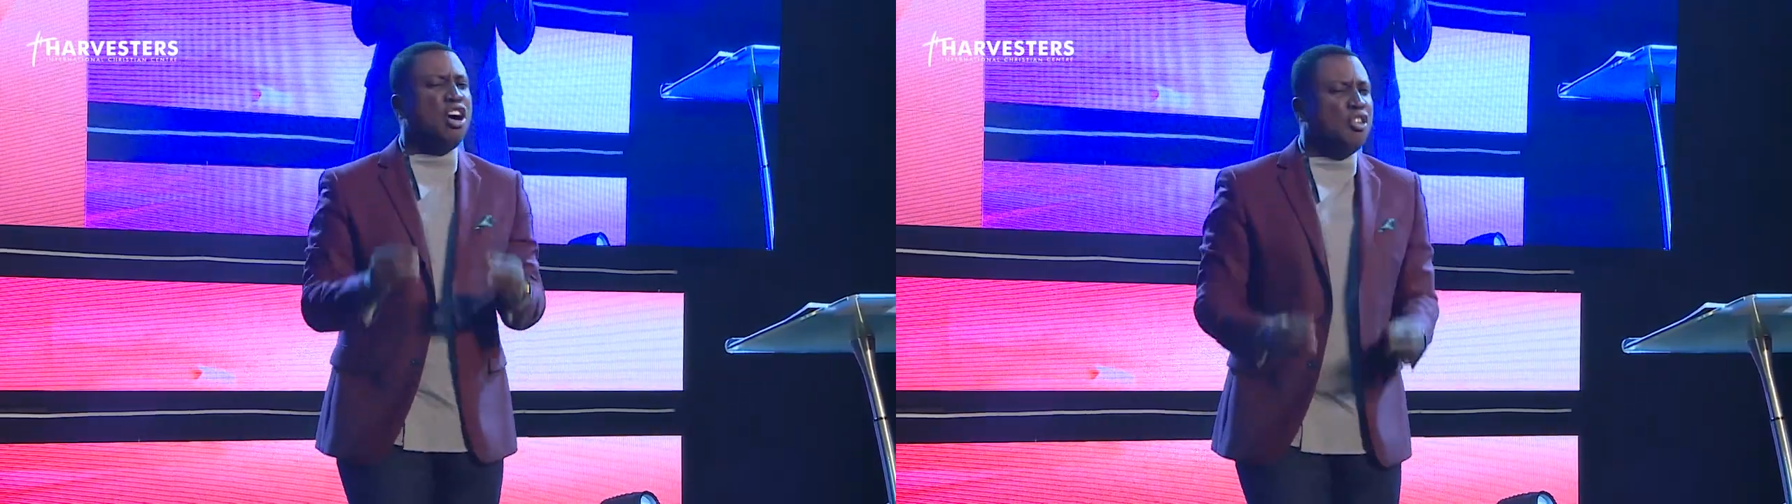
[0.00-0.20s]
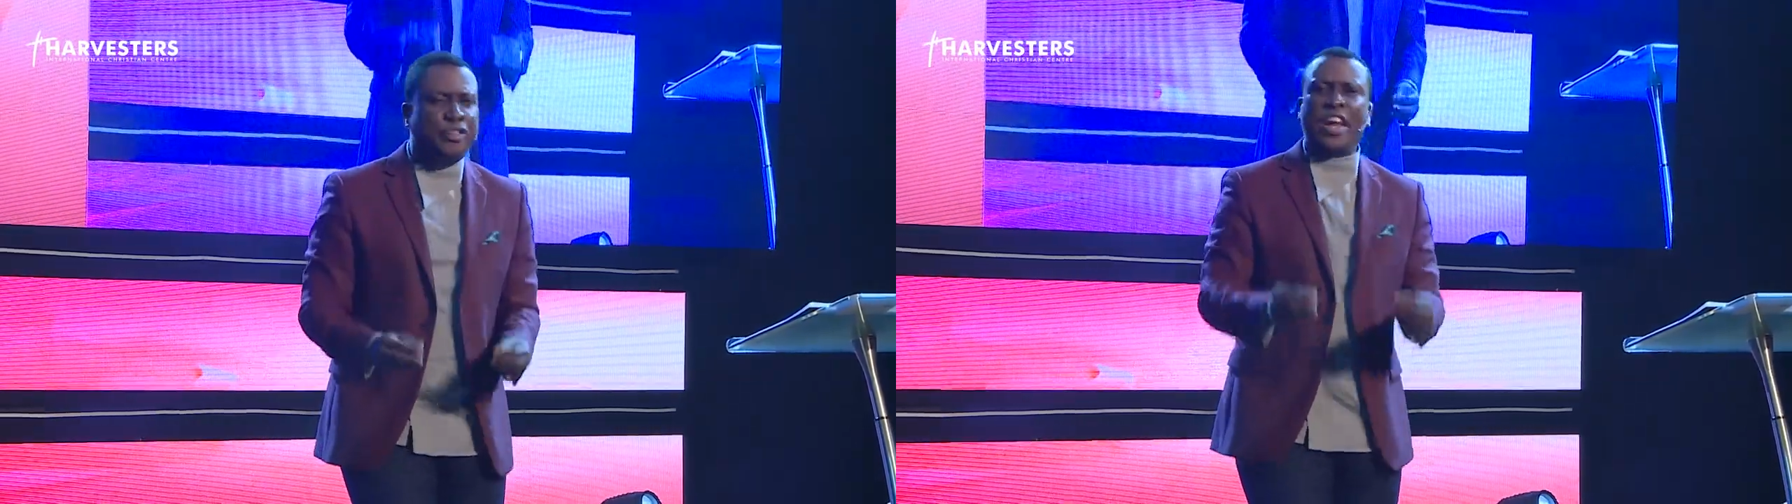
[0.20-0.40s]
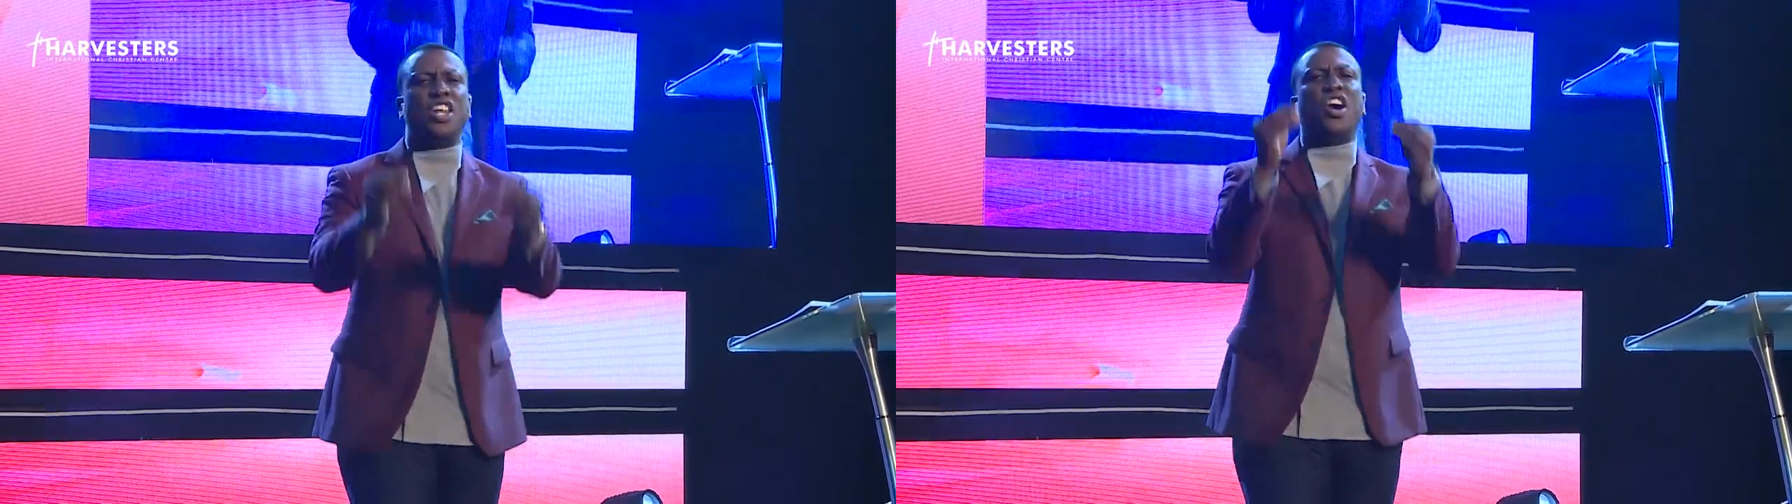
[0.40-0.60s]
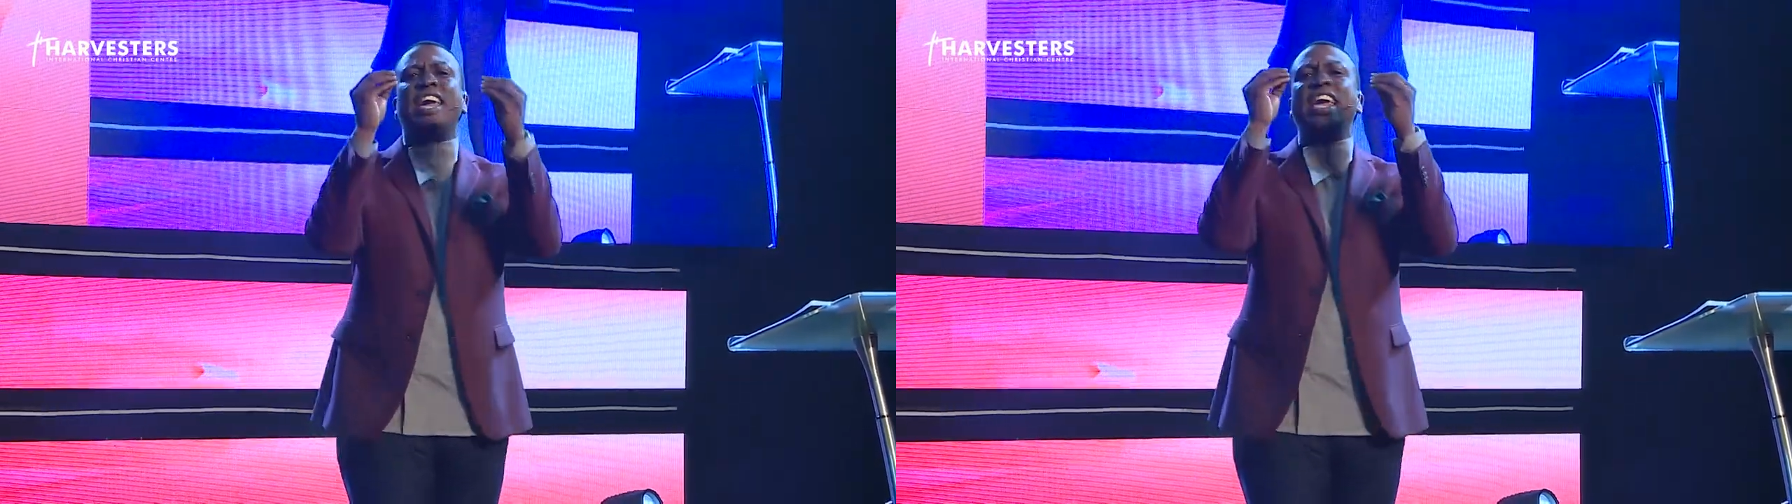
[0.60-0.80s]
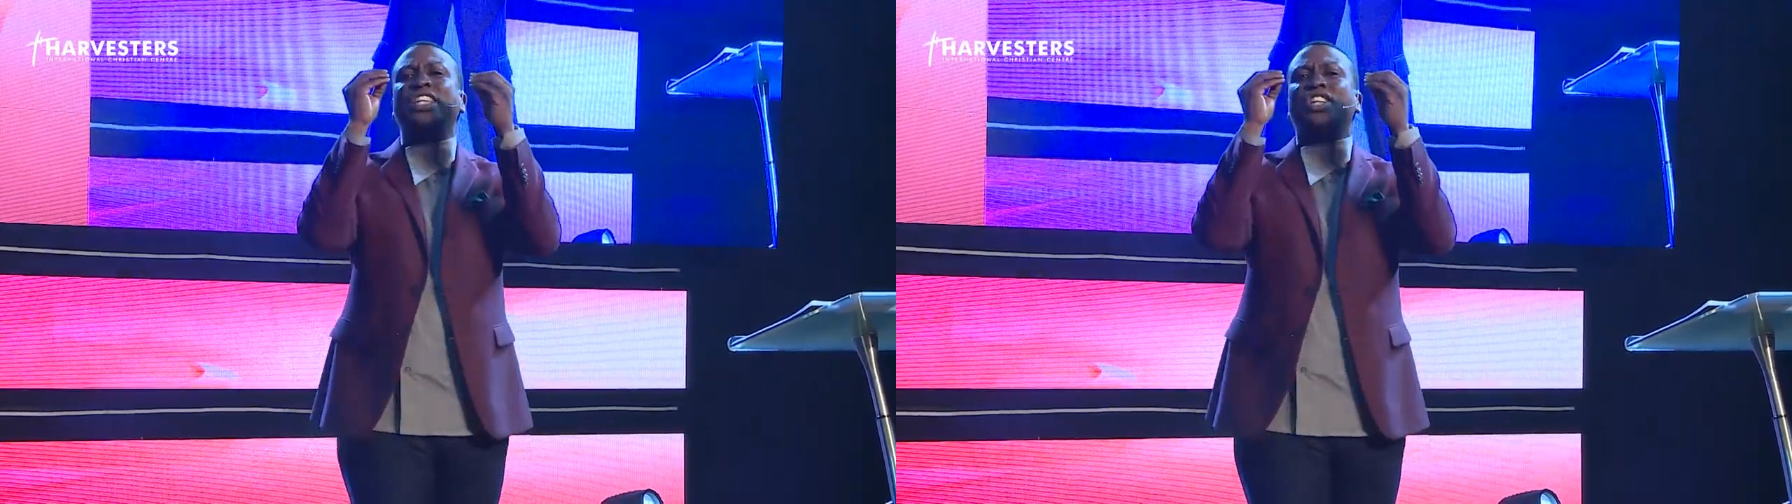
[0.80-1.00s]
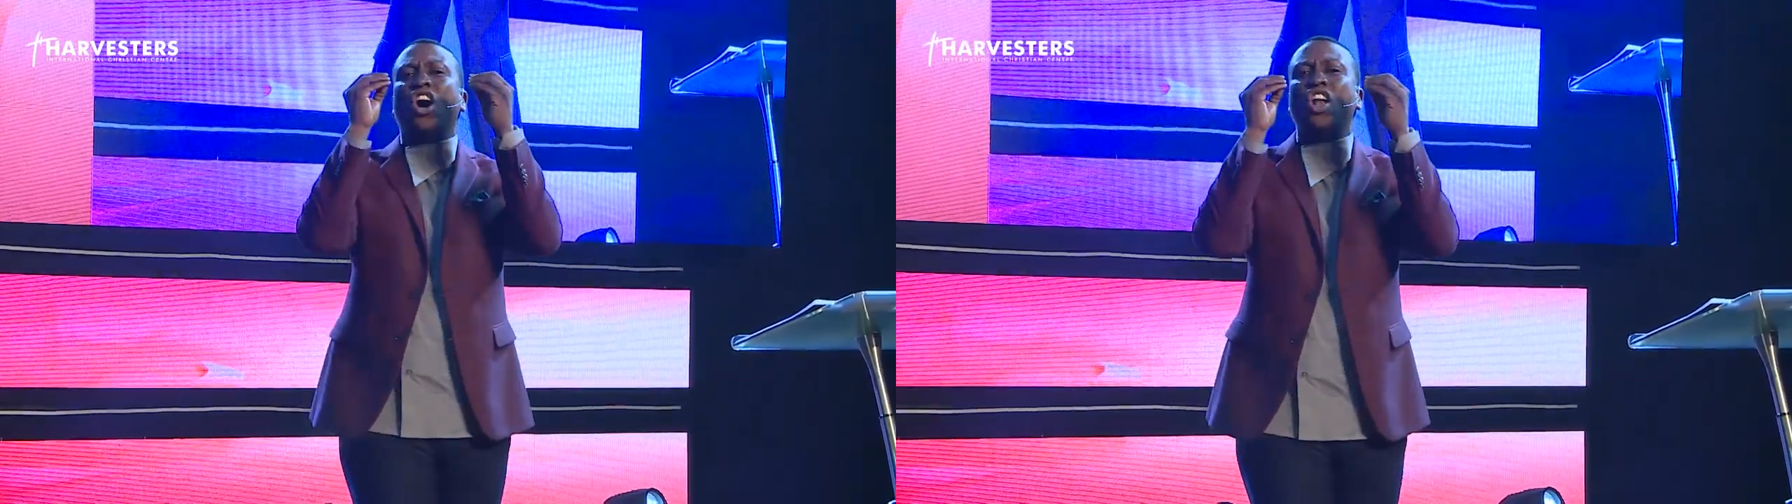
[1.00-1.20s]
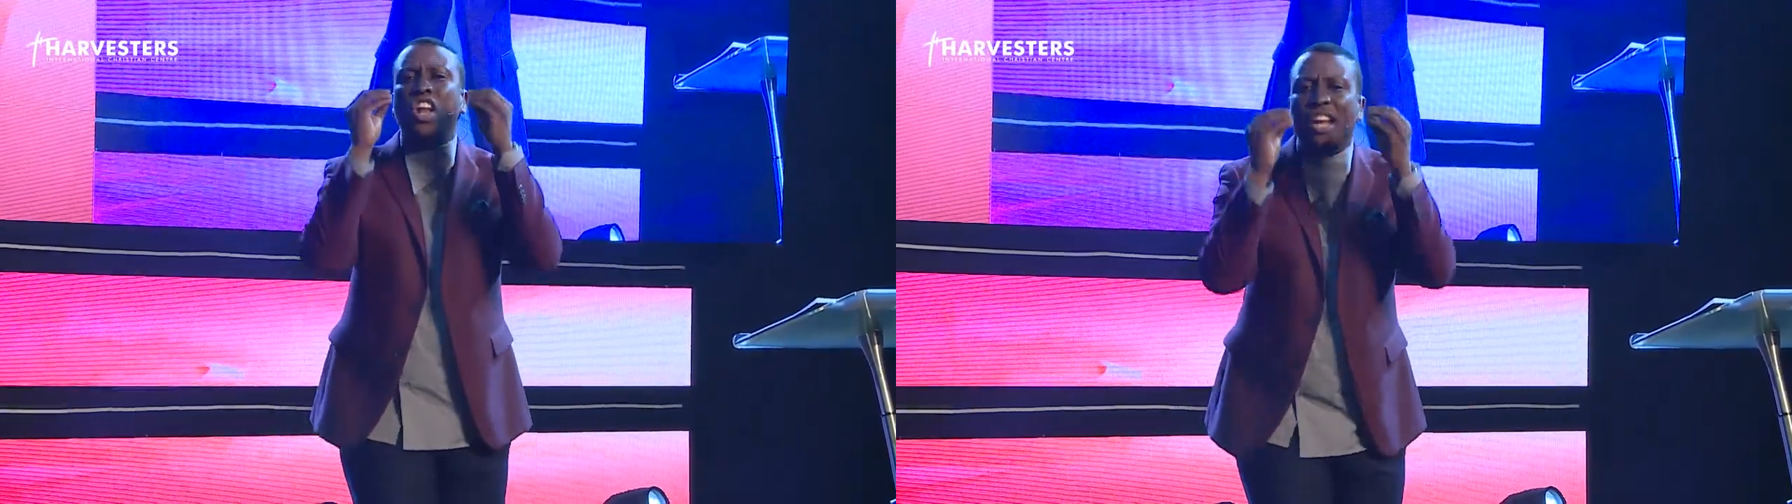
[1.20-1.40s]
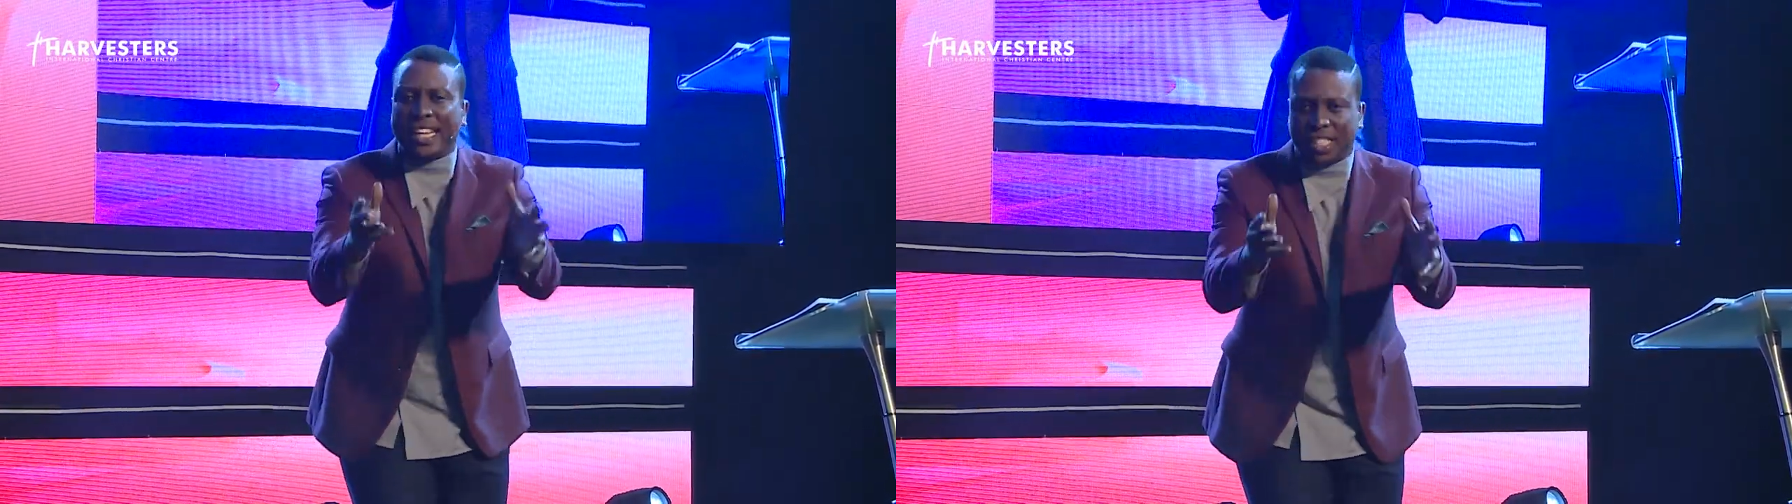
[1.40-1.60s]
Failure is a
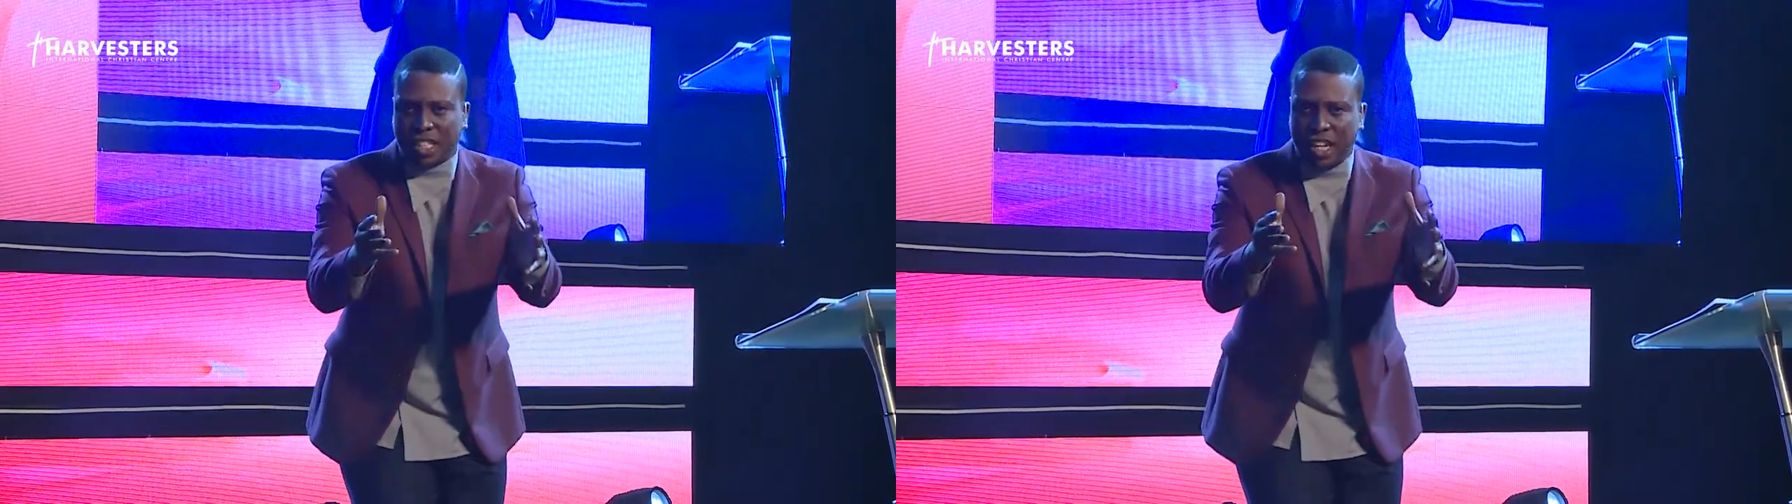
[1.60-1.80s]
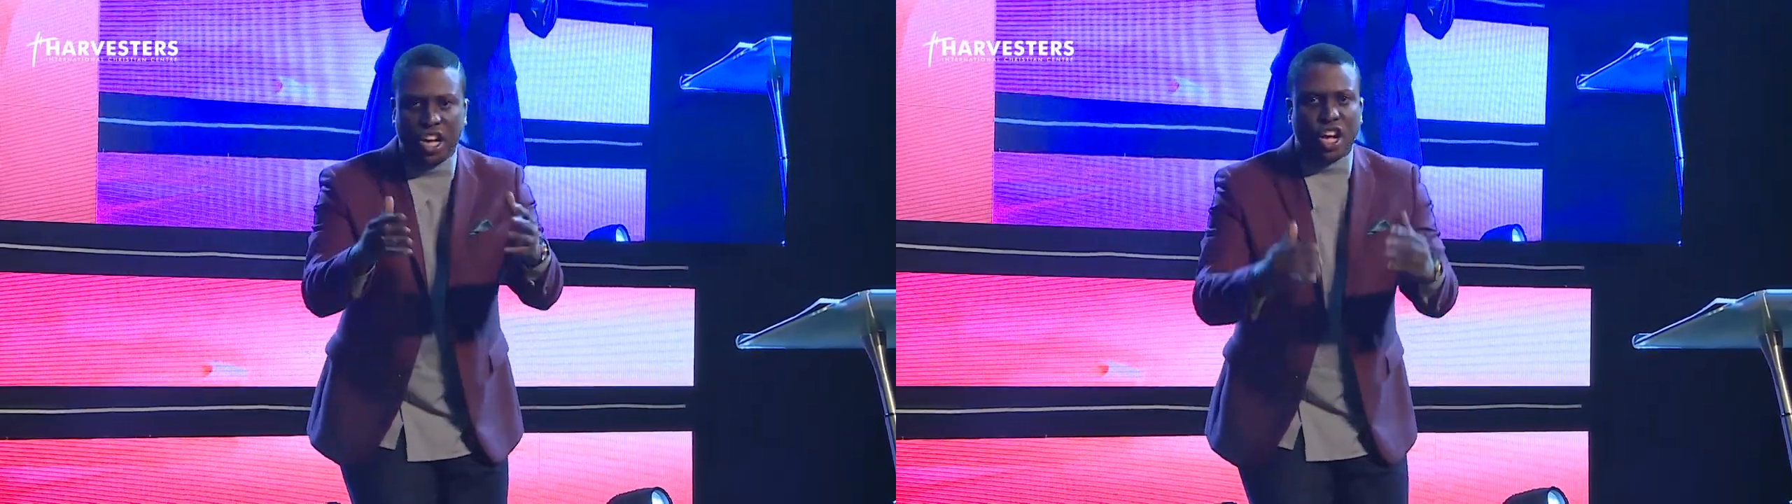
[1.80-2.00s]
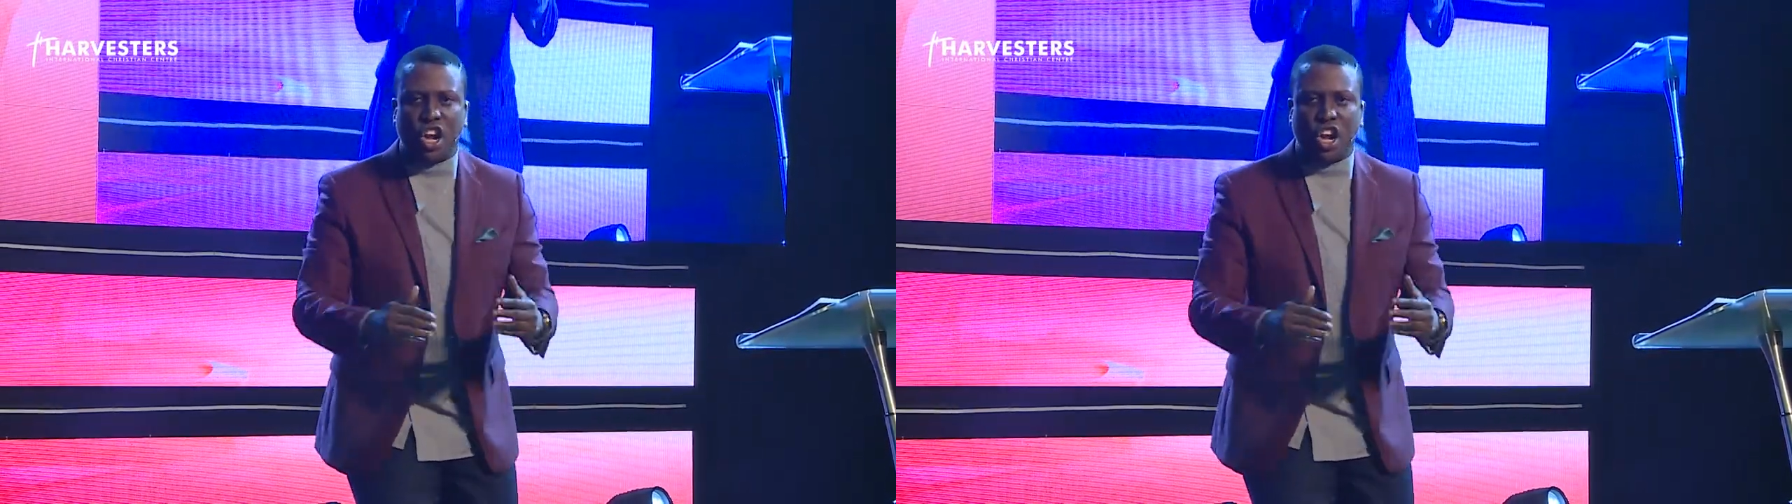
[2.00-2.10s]
lesson.